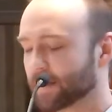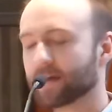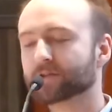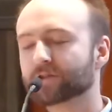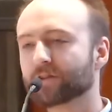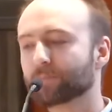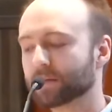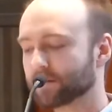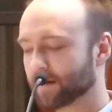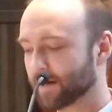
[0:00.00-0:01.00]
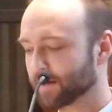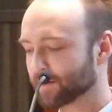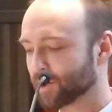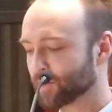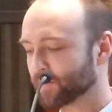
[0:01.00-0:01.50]
and she's been
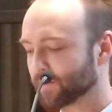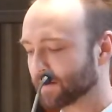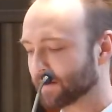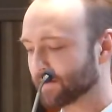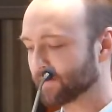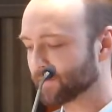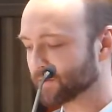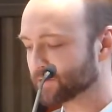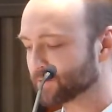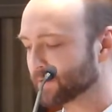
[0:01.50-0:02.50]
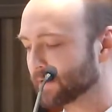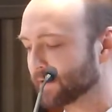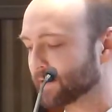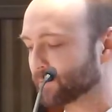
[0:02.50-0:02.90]
diagnosed and had surgery